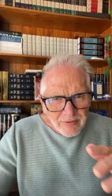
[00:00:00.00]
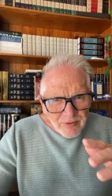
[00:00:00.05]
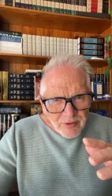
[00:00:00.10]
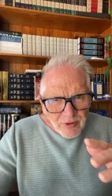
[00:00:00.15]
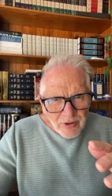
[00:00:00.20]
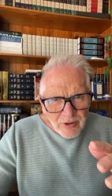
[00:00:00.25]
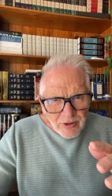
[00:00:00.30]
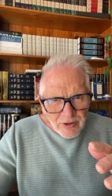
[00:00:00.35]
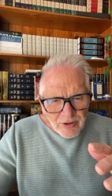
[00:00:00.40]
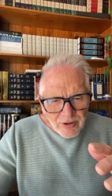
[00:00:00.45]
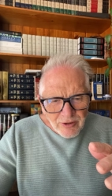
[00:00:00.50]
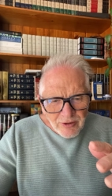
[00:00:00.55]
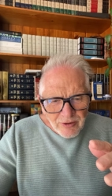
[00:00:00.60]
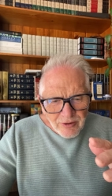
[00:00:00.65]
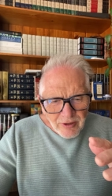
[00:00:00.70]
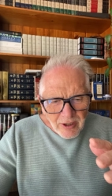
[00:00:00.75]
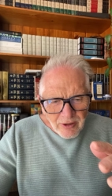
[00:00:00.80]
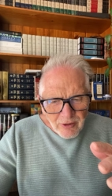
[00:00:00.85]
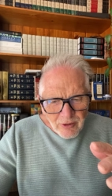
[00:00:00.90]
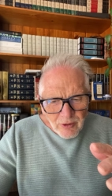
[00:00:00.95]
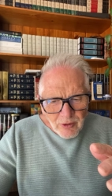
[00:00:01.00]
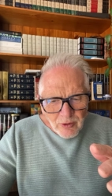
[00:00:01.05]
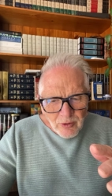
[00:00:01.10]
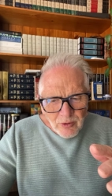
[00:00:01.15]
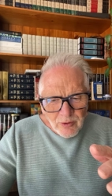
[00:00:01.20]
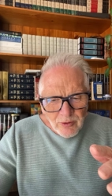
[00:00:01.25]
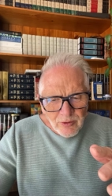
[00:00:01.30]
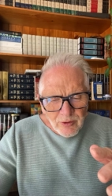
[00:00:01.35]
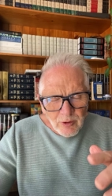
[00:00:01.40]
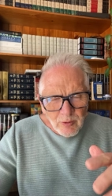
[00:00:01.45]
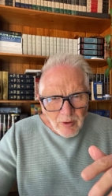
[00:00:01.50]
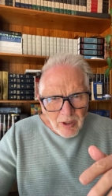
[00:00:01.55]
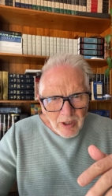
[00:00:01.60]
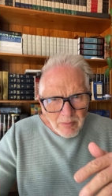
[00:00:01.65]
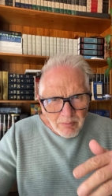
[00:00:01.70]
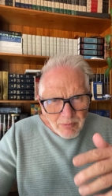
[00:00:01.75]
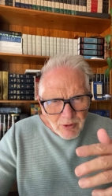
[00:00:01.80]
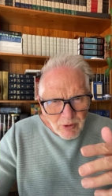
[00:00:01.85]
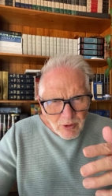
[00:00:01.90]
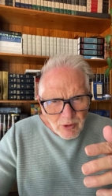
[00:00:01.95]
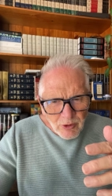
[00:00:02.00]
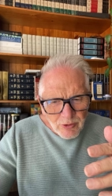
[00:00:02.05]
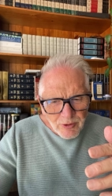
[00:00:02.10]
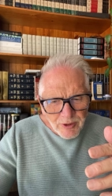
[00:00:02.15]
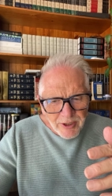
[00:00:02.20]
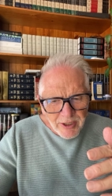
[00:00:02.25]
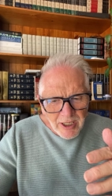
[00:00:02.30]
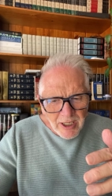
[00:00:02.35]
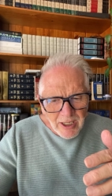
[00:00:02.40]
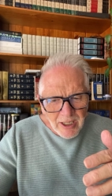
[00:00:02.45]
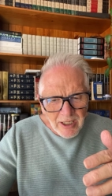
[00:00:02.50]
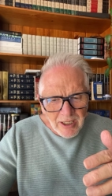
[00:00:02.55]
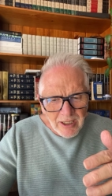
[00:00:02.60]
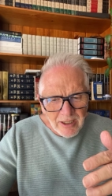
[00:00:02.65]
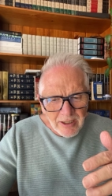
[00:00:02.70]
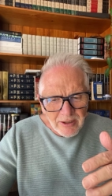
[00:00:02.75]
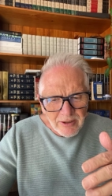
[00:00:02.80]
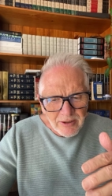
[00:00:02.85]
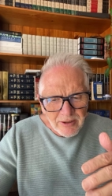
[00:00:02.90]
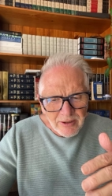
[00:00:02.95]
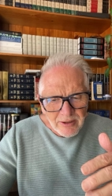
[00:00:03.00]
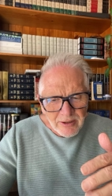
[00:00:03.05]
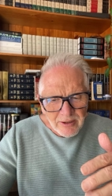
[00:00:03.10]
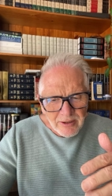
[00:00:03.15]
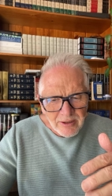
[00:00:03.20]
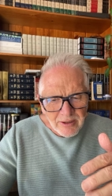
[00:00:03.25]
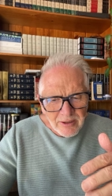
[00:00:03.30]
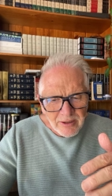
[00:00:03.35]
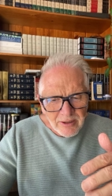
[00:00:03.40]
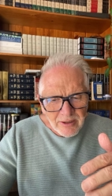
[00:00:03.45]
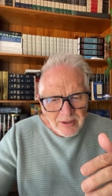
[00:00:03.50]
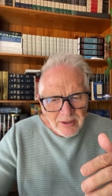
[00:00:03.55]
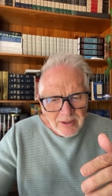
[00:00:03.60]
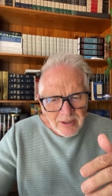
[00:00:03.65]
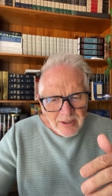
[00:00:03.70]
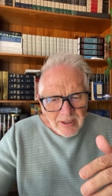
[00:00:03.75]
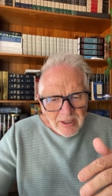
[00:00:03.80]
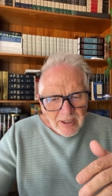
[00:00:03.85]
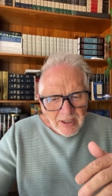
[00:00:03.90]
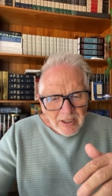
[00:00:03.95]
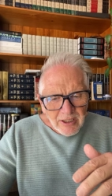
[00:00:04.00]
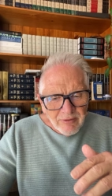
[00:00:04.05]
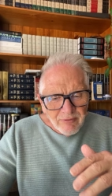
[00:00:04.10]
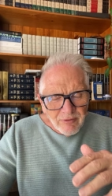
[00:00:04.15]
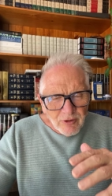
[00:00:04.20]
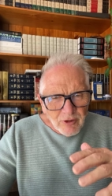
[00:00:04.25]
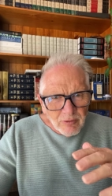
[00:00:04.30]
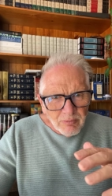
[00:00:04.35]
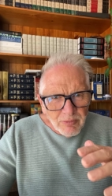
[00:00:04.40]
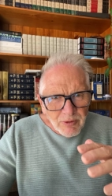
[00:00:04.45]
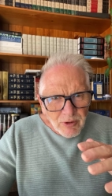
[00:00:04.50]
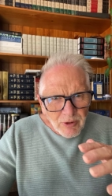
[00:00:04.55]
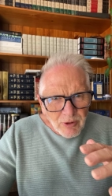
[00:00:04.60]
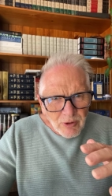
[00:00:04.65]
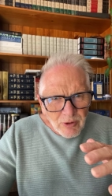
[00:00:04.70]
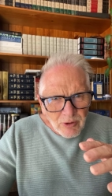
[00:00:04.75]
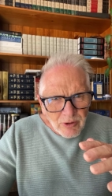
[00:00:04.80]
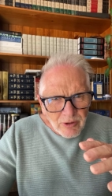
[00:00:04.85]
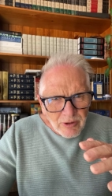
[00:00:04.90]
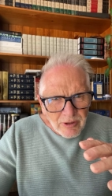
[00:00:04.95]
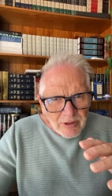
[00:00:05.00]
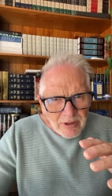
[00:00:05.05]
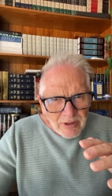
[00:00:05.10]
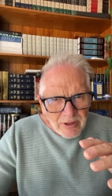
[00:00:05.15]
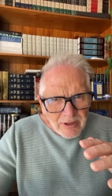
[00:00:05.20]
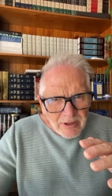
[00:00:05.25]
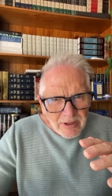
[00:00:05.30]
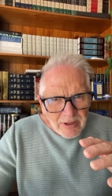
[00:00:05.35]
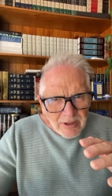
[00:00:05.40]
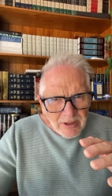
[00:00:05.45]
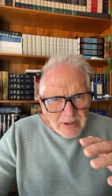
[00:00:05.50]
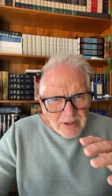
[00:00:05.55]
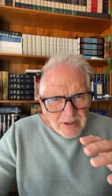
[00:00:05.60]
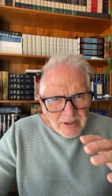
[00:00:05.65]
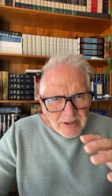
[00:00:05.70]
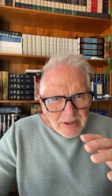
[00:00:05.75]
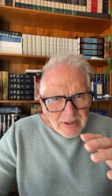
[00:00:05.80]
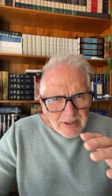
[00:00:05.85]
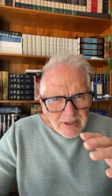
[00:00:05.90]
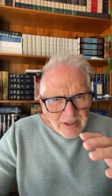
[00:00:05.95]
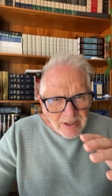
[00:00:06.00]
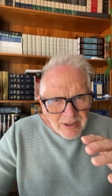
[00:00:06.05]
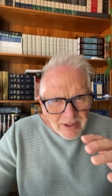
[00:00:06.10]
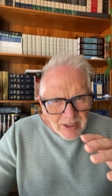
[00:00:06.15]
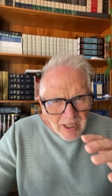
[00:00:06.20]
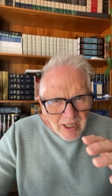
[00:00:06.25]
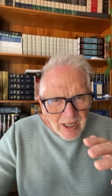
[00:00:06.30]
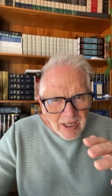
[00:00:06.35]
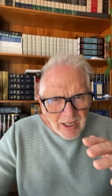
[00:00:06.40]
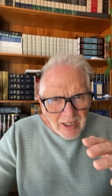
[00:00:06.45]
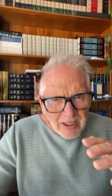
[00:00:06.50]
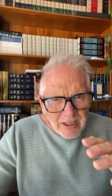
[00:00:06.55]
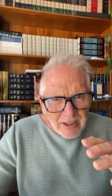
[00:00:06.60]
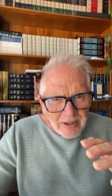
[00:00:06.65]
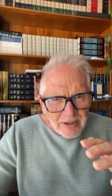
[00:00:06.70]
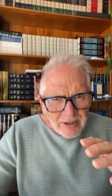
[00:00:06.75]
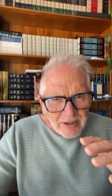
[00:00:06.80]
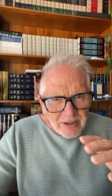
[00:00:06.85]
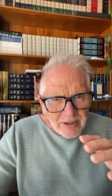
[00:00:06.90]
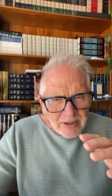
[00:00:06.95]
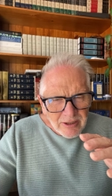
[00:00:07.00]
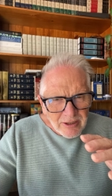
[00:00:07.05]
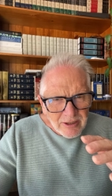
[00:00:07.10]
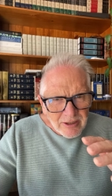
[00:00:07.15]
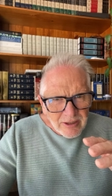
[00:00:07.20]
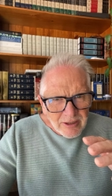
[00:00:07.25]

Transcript: The virgins are those who are pure in heart, for the pure in heart